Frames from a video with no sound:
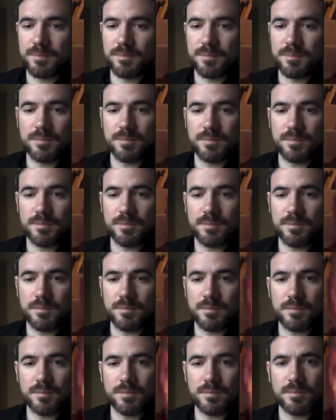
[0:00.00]

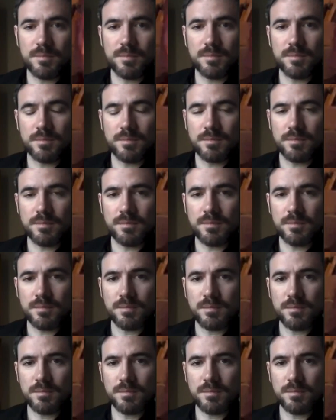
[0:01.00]

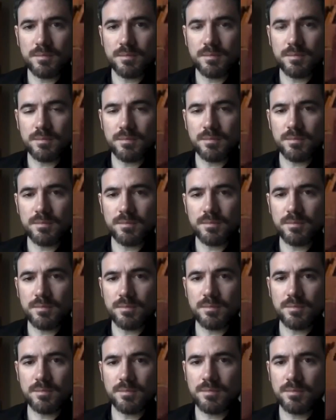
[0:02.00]

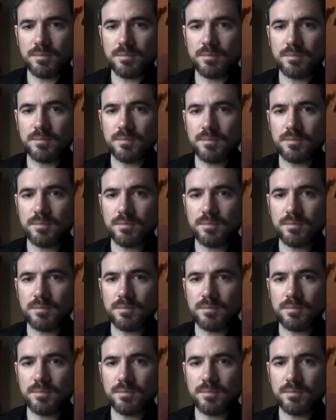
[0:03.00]
(silent)